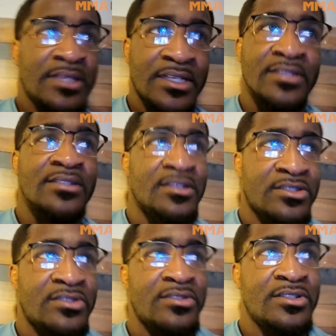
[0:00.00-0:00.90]

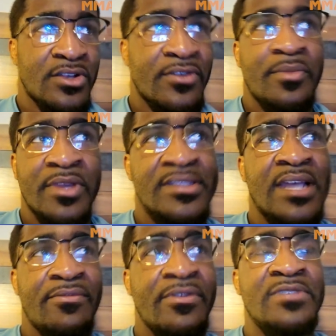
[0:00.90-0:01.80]
does deserve to be a
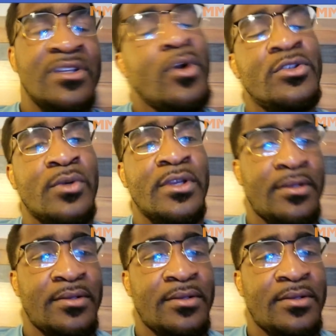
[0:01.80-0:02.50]
top 15 welterweight.